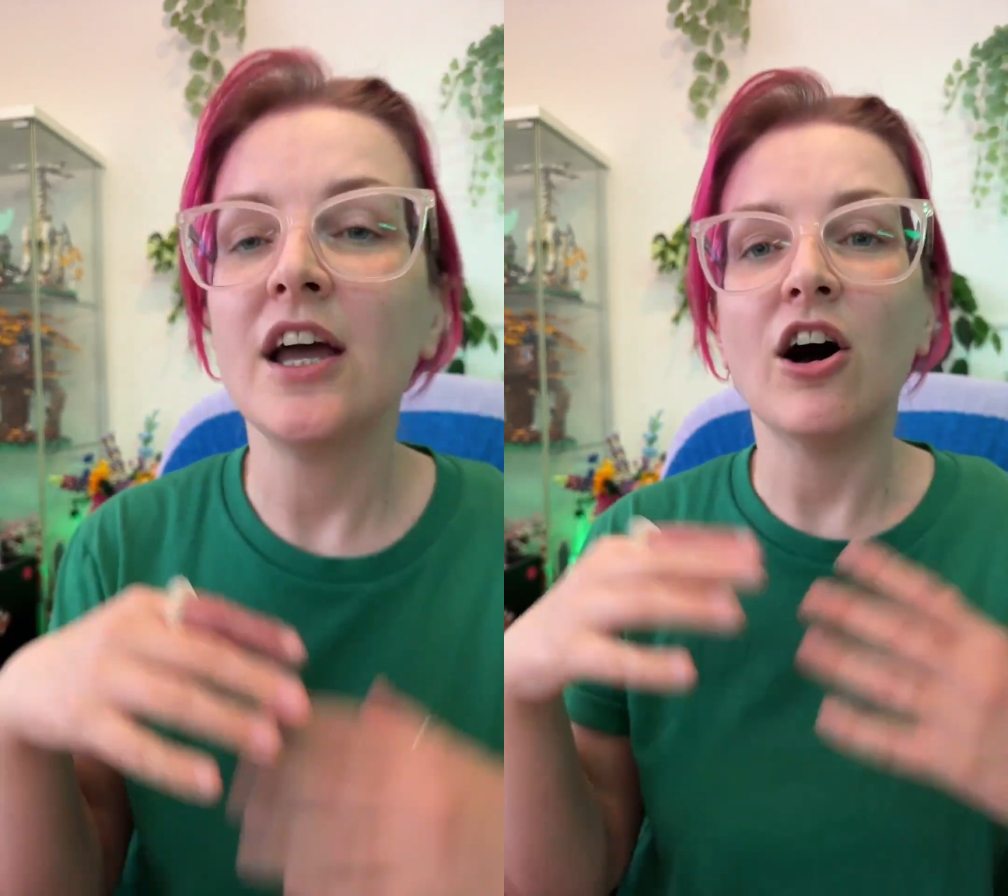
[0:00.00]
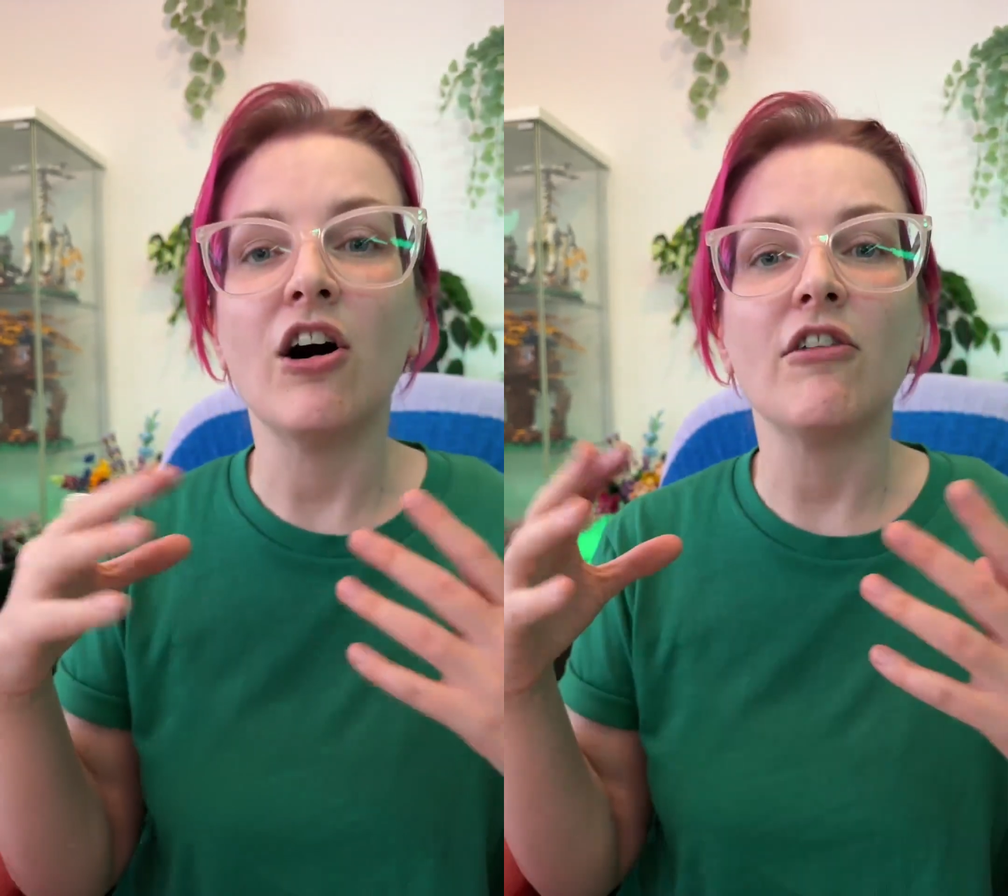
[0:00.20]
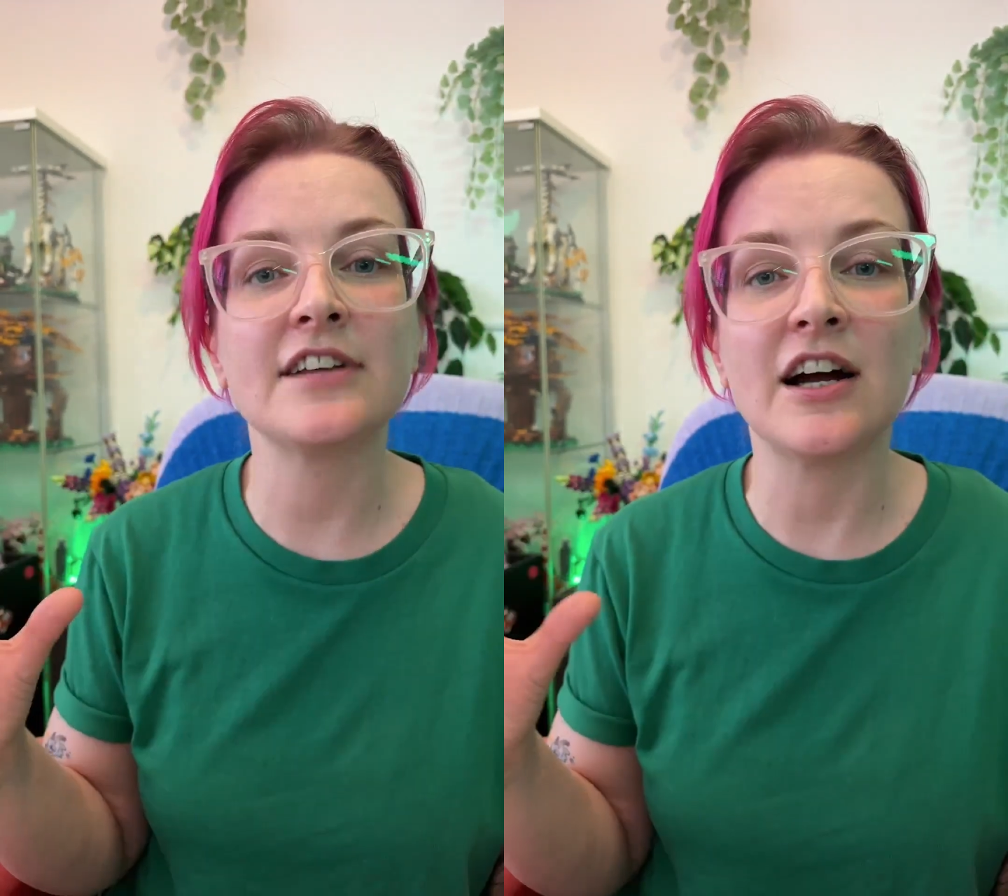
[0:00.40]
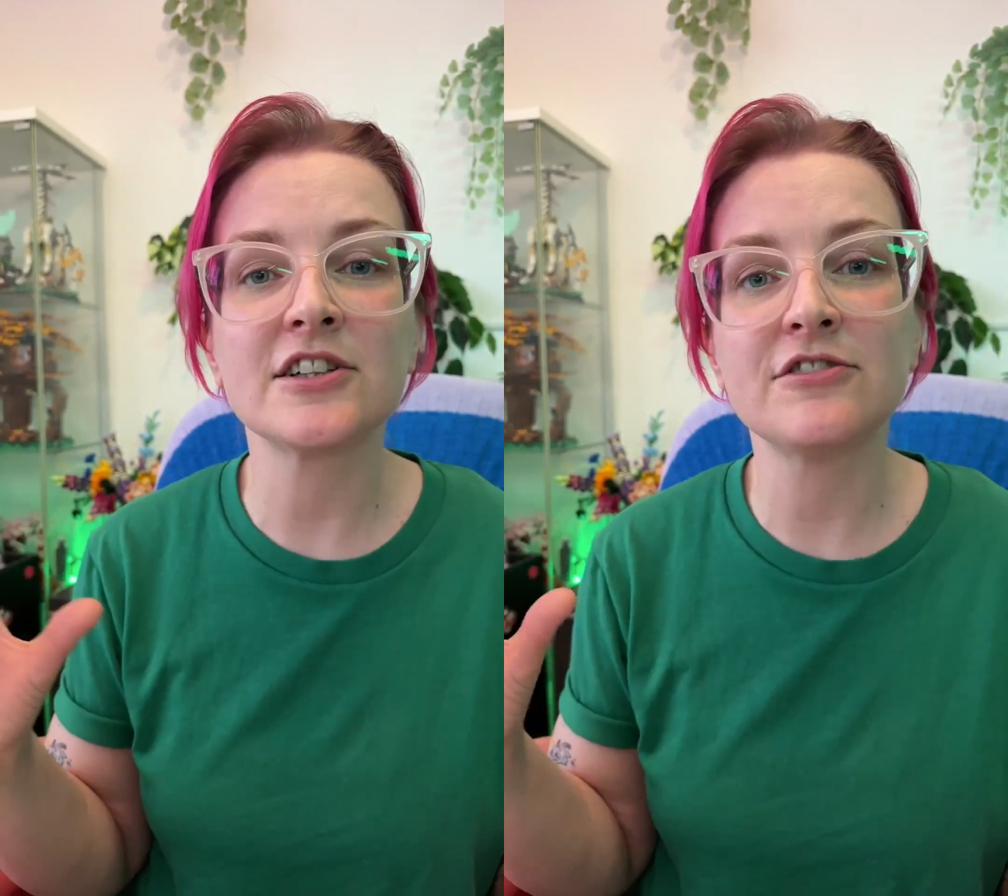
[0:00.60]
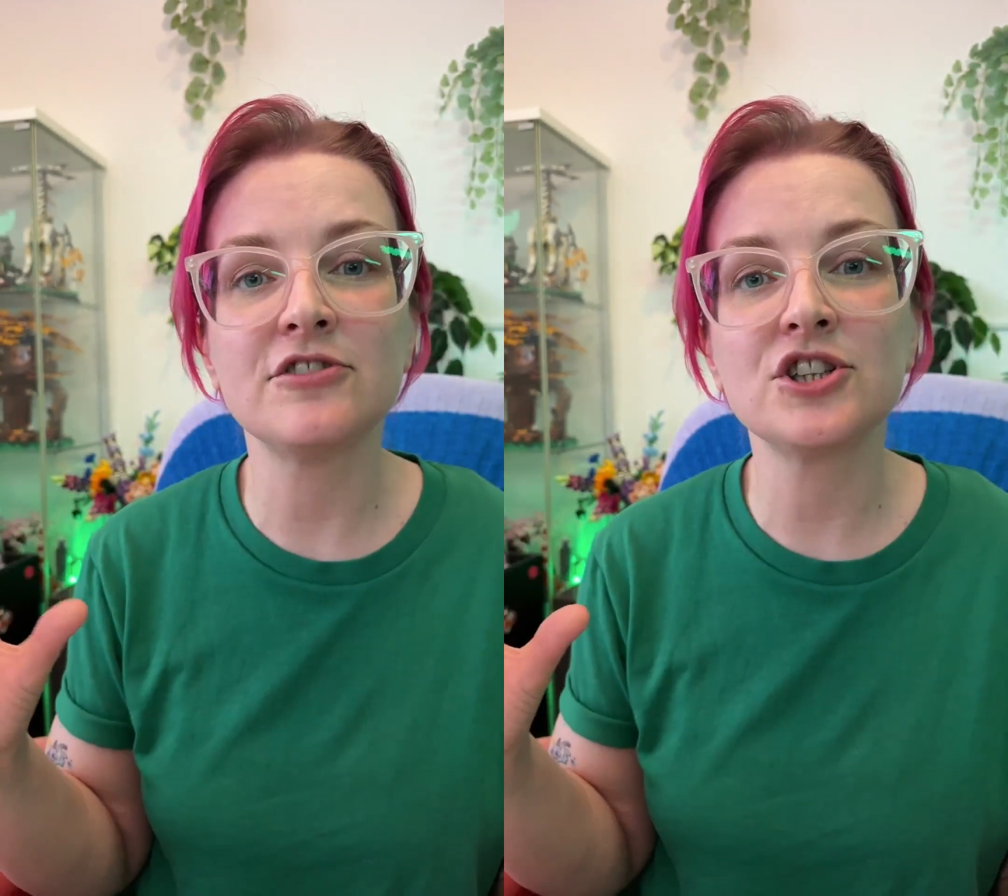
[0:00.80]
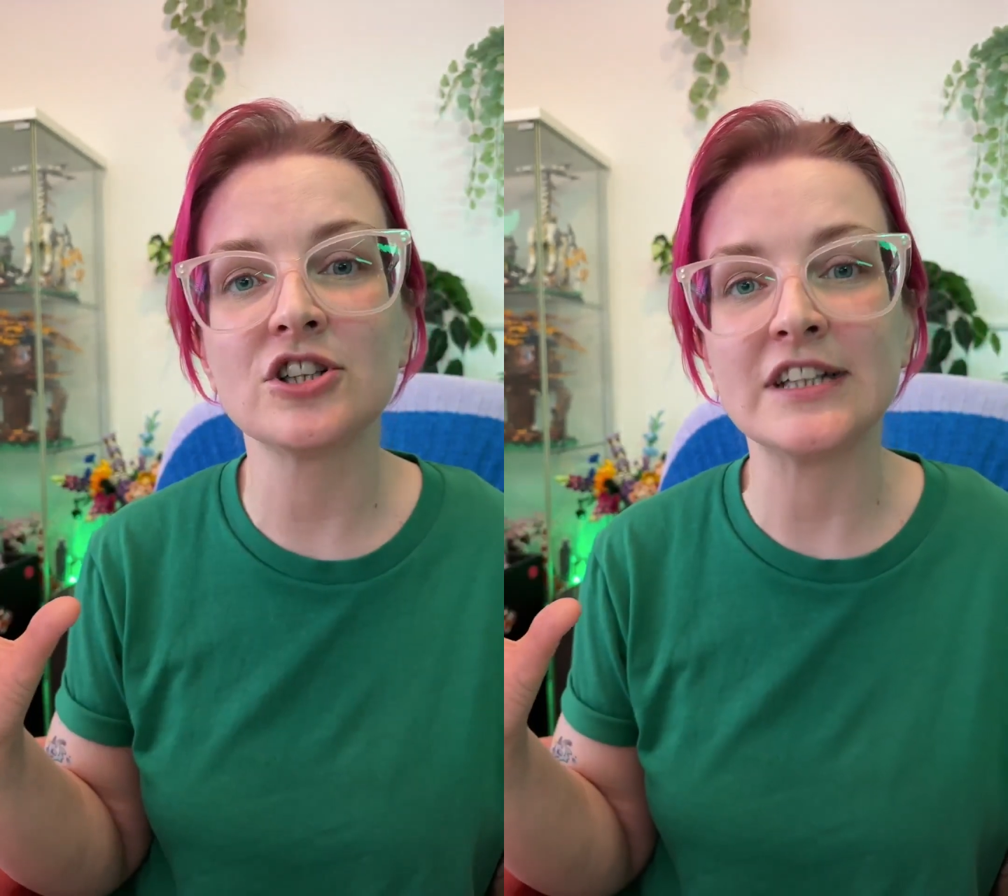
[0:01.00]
of artificial